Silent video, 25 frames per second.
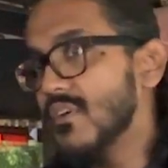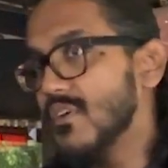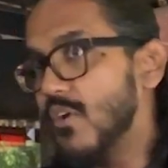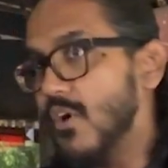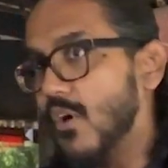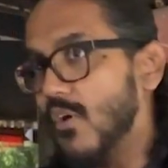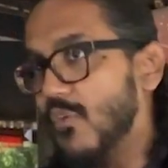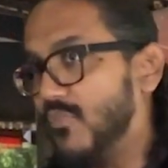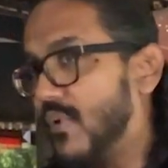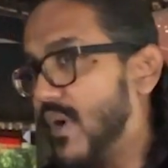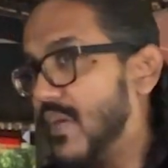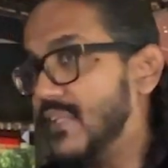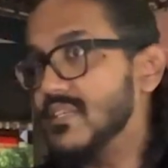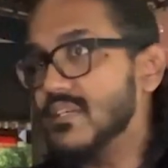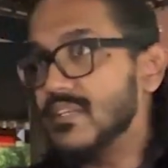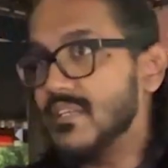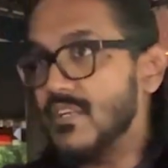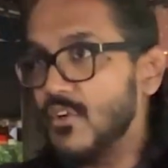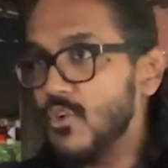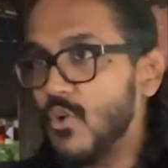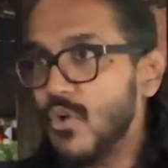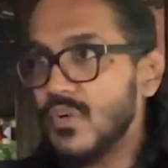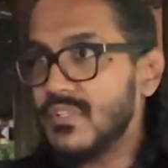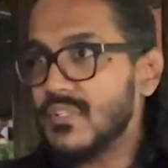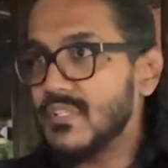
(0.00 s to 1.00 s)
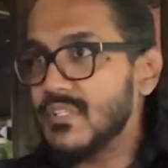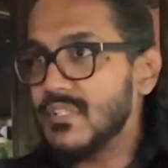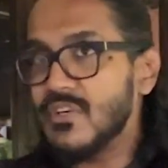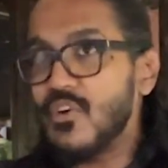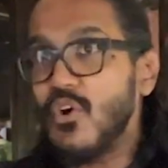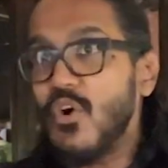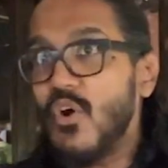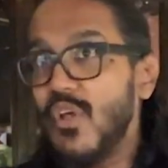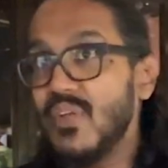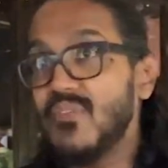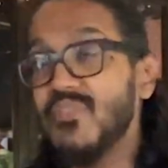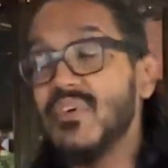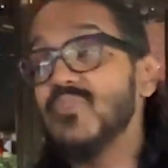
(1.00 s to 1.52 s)
or father and a daughter,
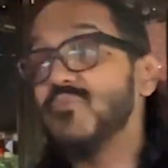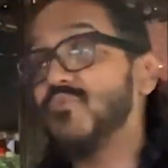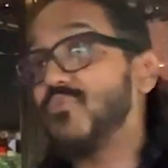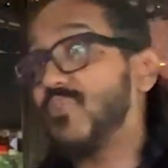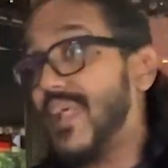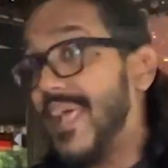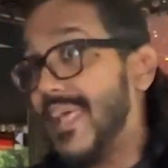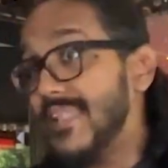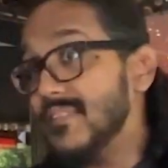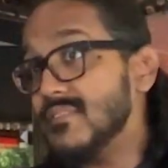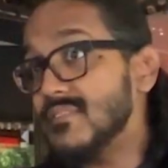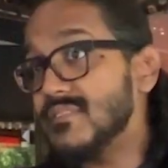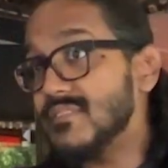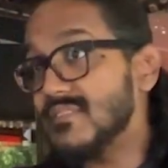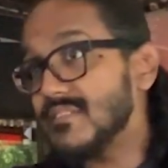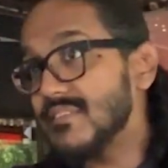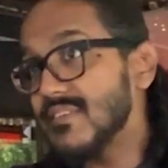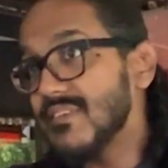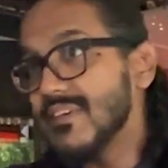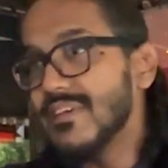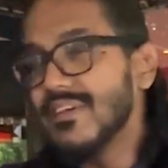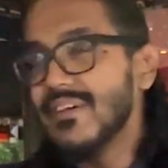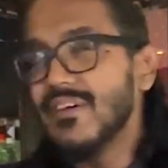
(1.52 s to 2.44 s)
or even friends,